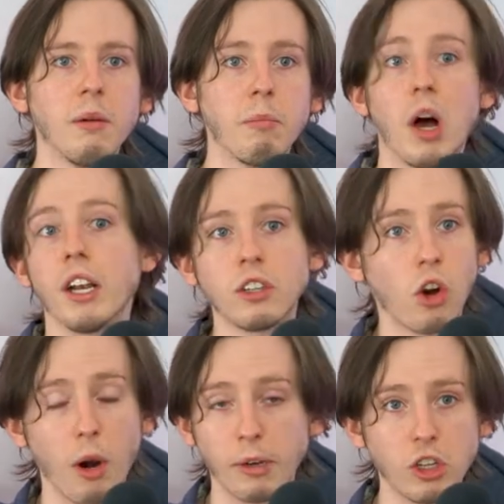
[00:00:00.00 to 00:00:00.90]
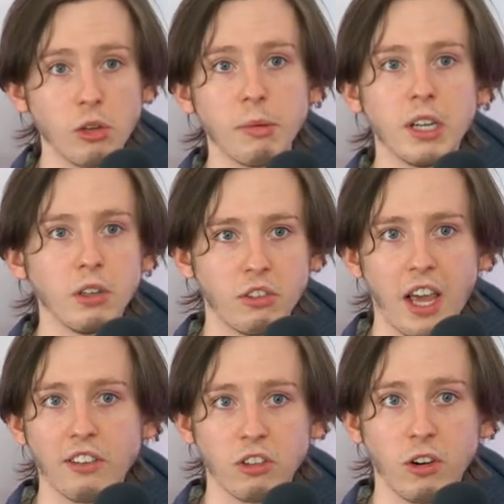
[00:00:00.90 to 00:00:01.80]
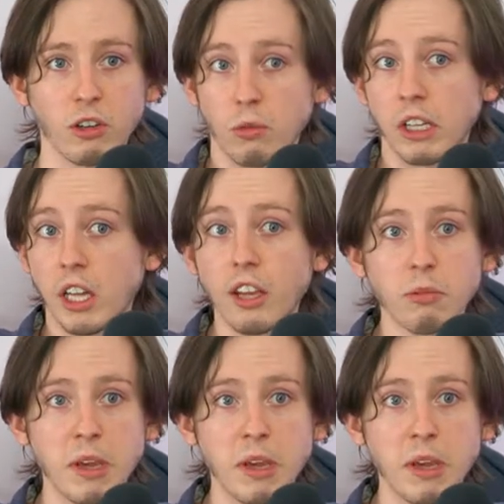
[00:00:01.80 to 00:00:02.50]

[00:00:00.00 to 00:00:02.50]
but Carmen Cuba, who's the casting director, really liked